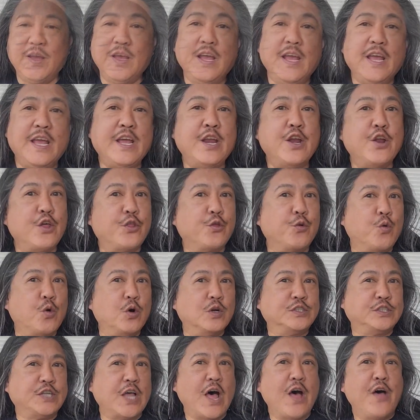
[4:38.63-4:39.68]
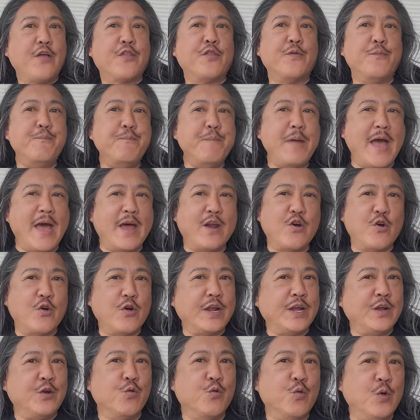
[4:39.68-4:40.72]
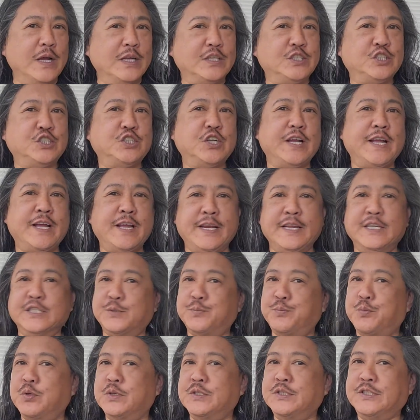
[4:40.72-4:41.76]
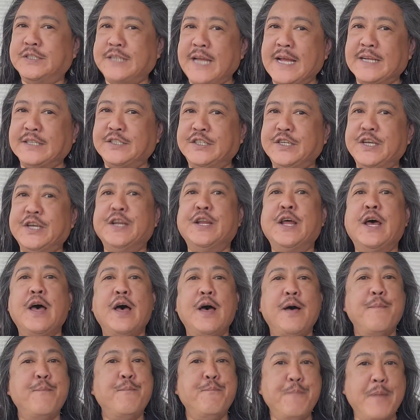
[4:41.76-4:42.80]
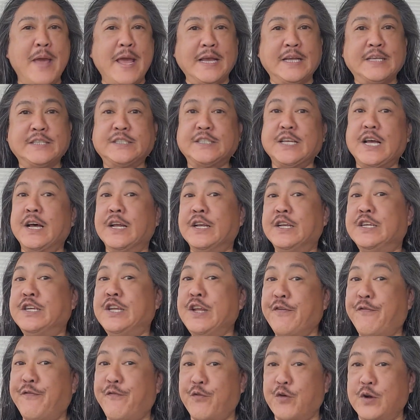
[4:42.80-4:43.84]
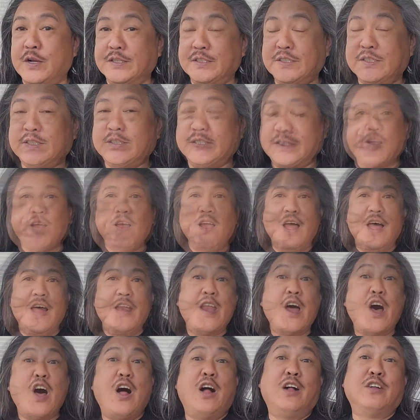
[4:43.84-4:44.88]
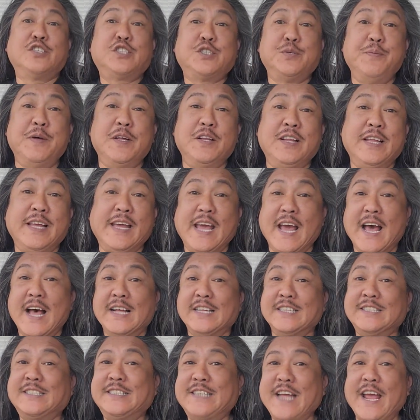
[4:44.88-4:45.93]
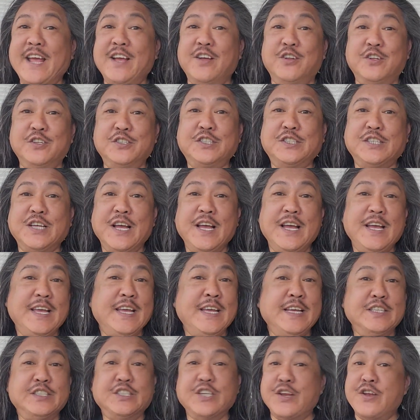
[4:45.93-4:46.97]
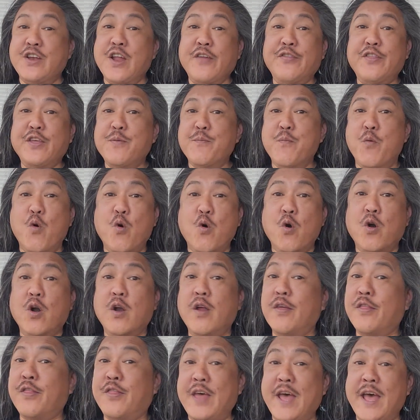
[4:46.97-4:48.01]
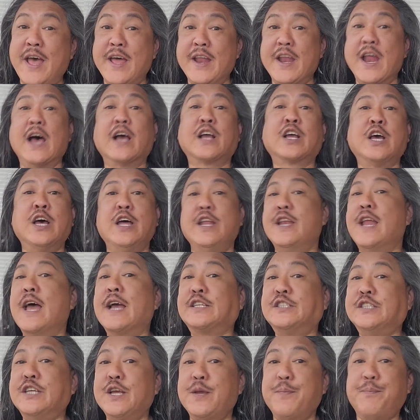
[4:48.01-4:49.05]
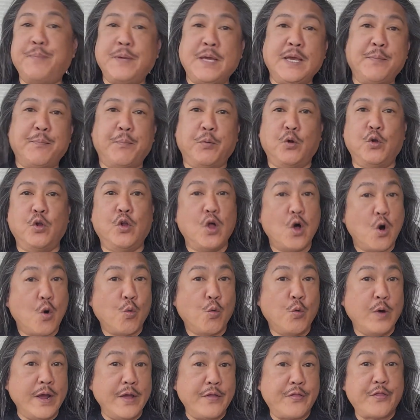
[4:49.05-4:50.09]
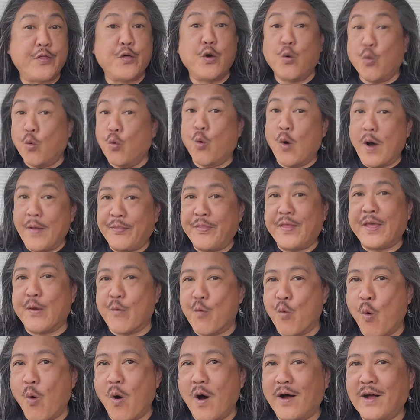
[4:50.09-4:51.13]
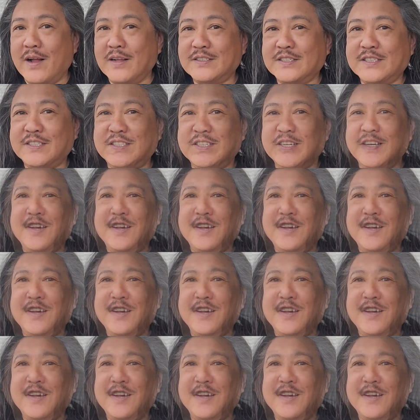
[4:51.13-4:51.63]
In other words, the manner in which it is presented makes a difference. Now, ultimately, sales is nothing more than connecting people with what they want.